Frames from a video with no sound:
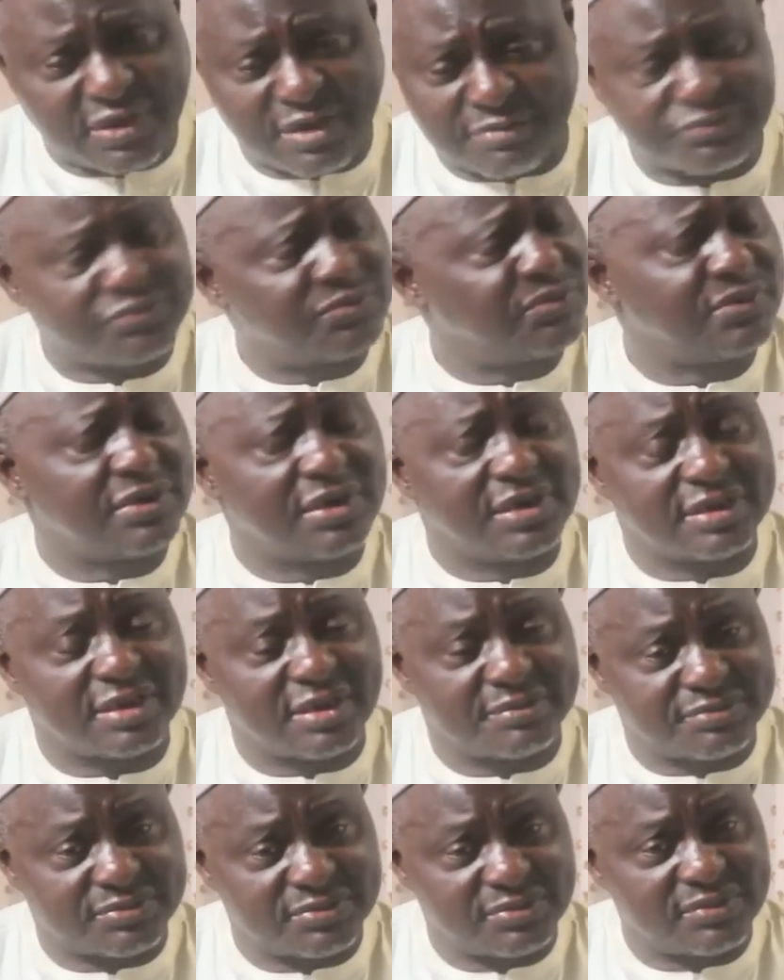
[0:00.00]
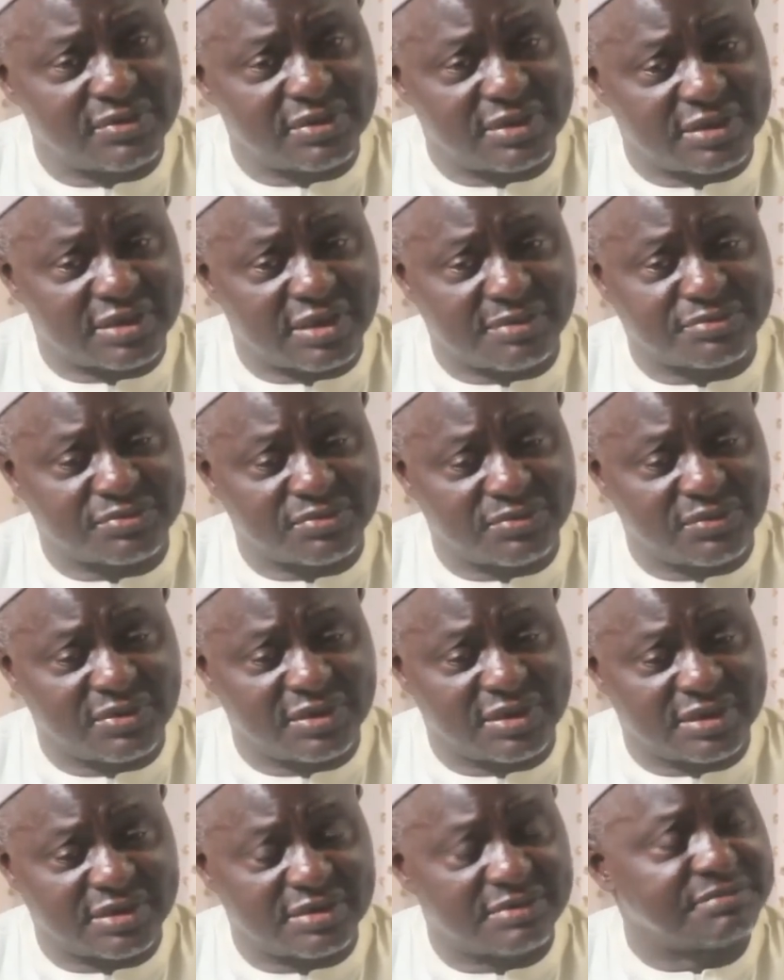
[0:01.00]
Absolutely.
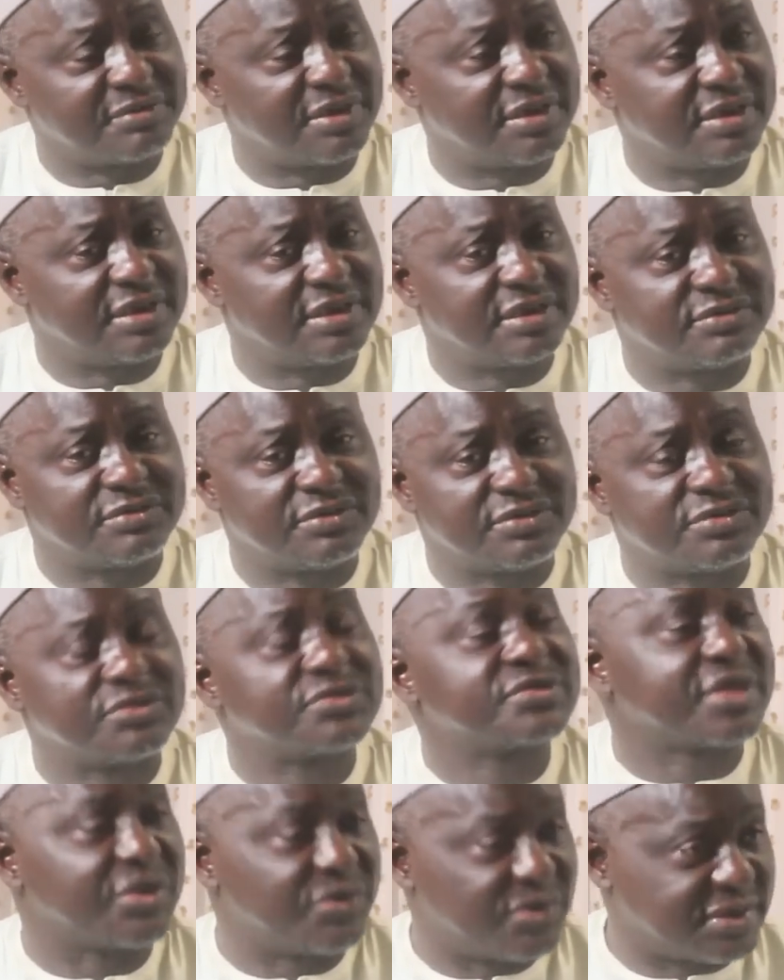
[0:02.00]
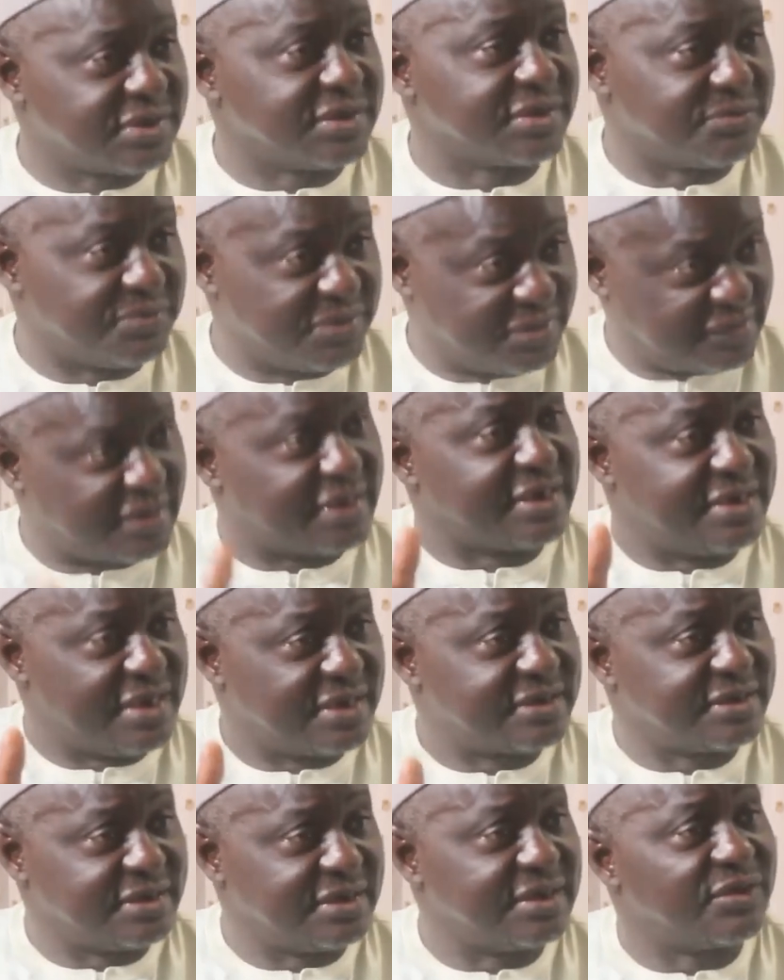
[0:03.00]
It was chaotic, we said
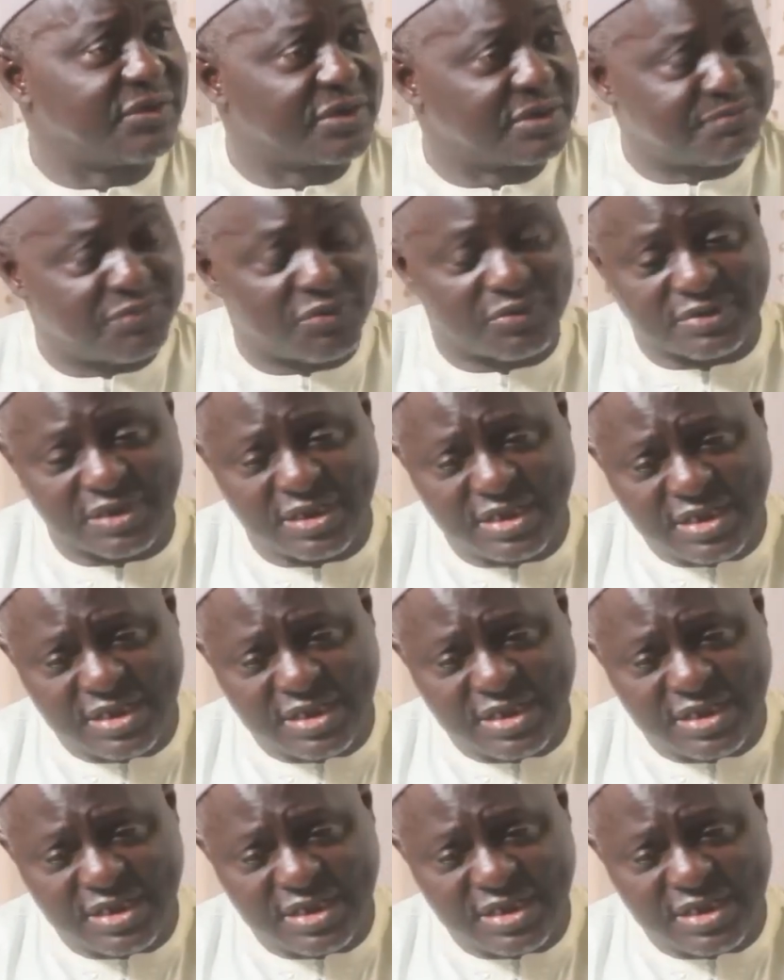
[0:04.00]
that in our report.